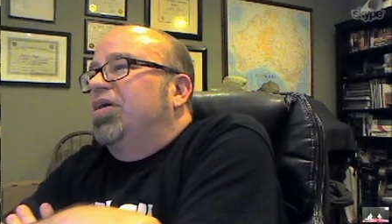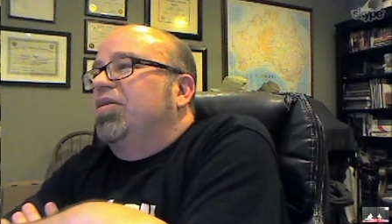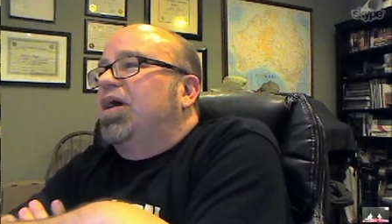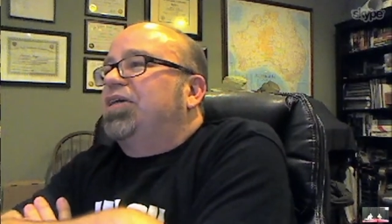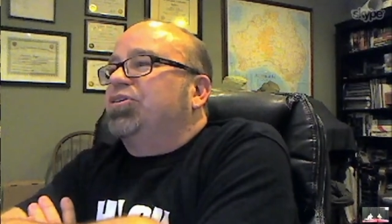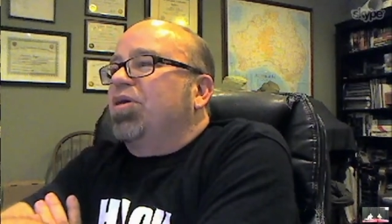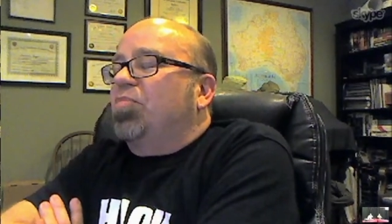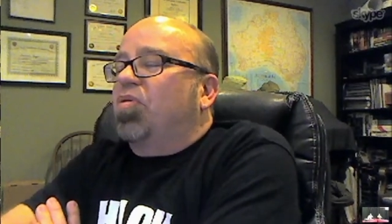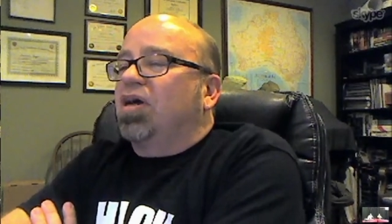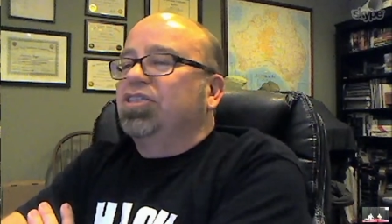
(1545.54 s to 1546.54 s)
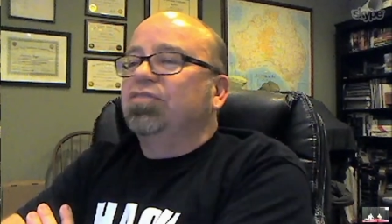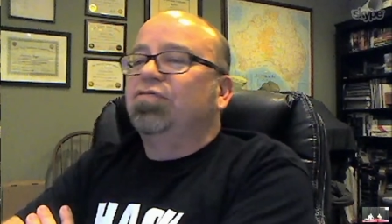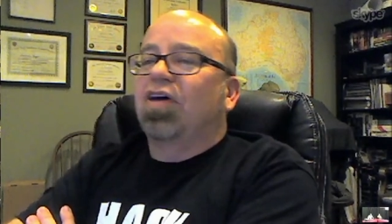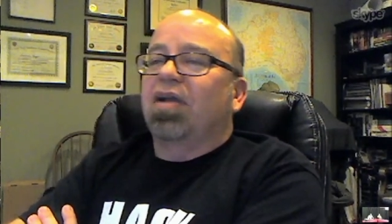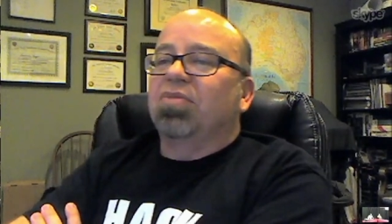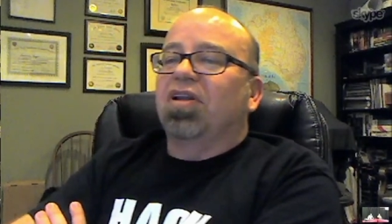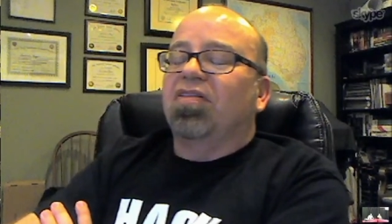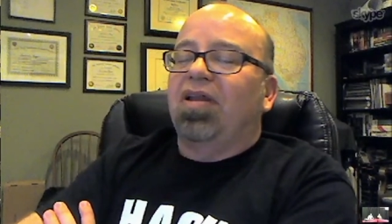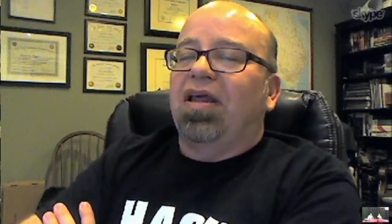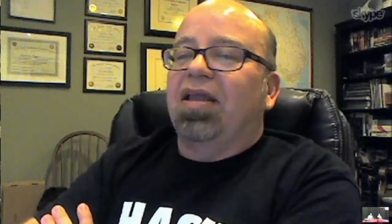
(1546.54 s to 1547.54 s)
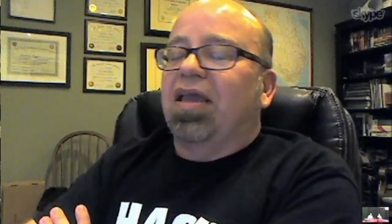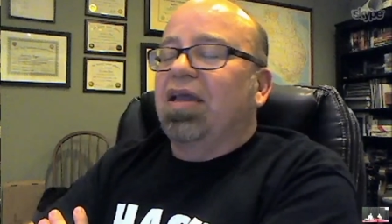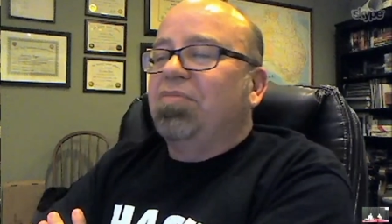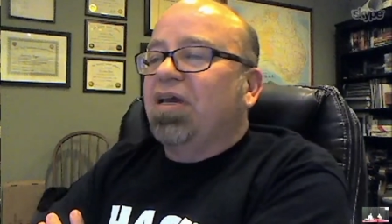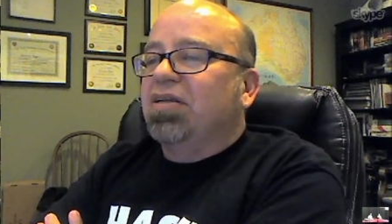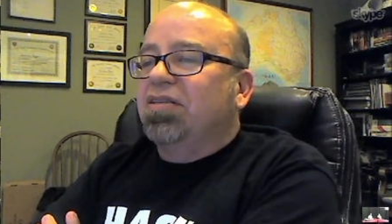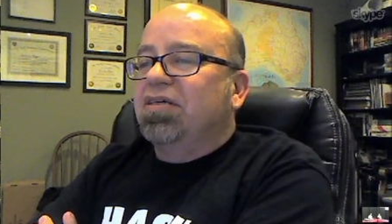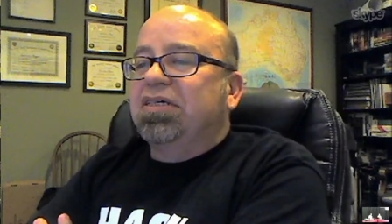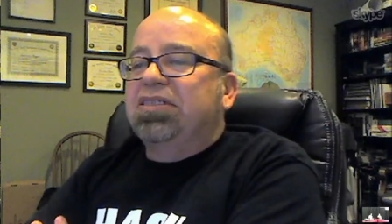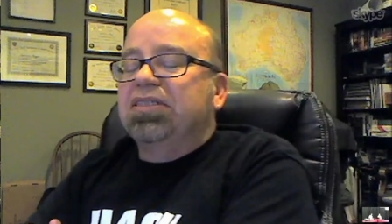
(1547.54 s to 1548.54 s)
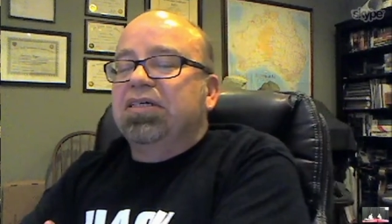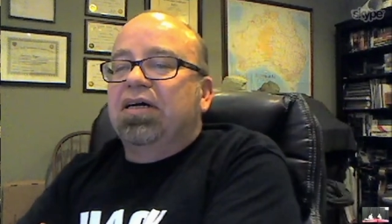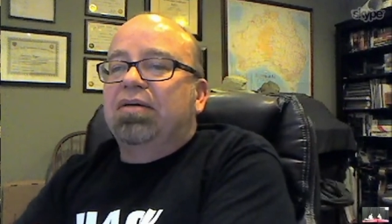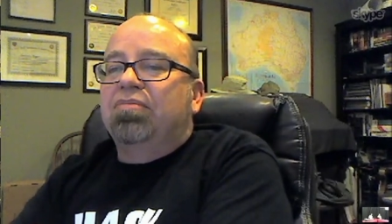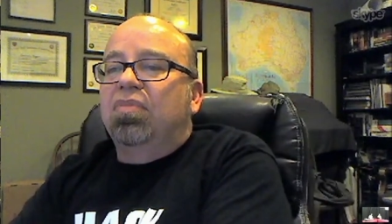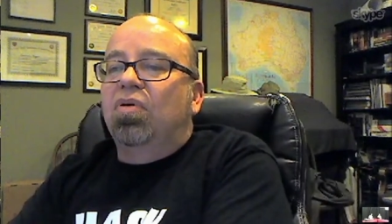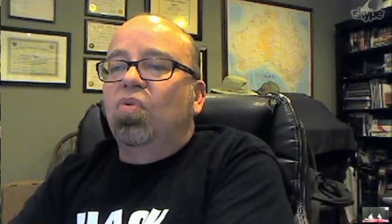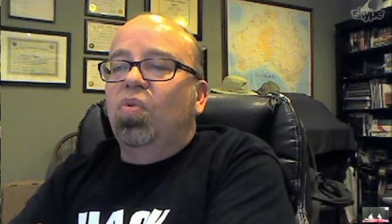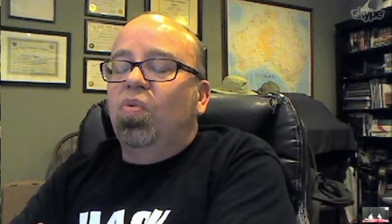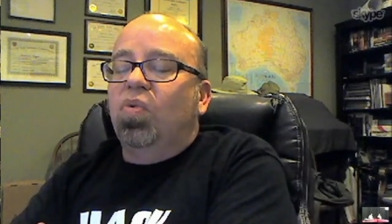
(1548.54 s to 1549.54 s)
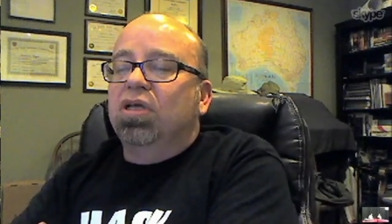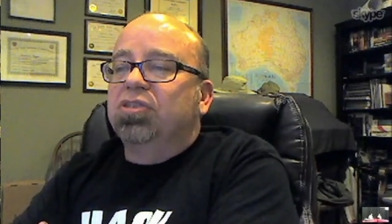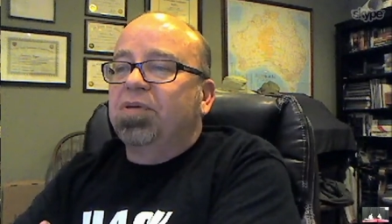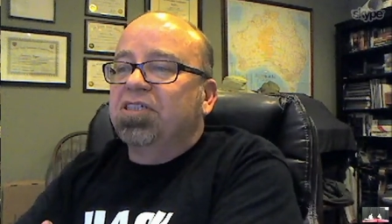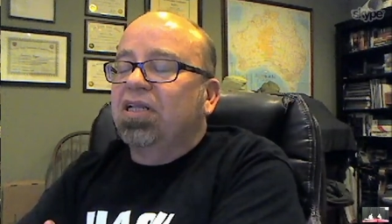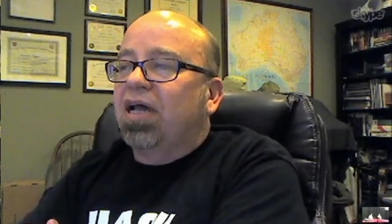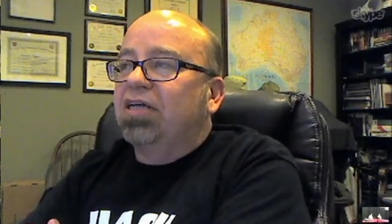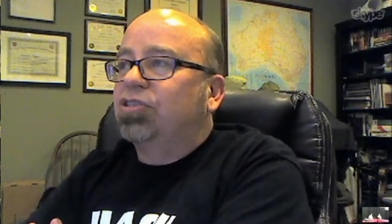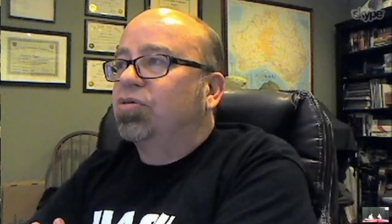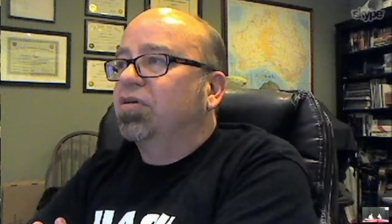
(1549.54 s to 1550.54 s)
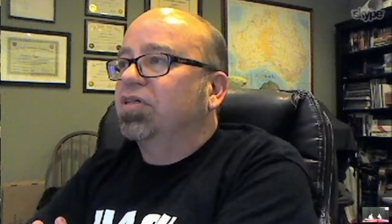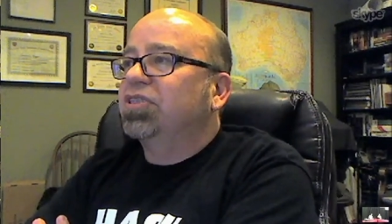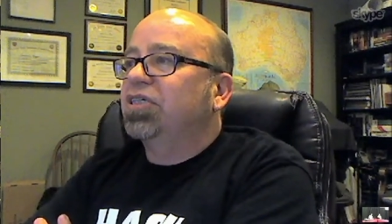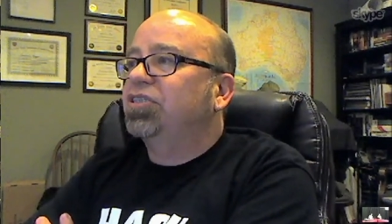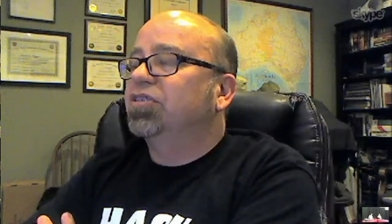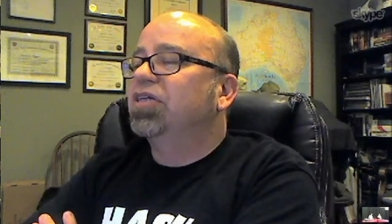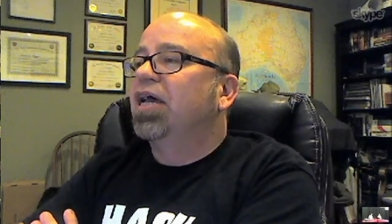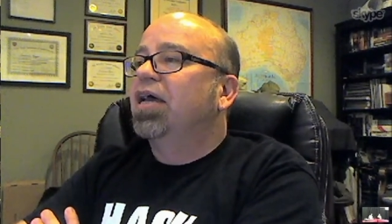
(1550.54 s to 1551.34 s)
a larger enterprise environment, and, and it came down to this, um, especially larger organizations.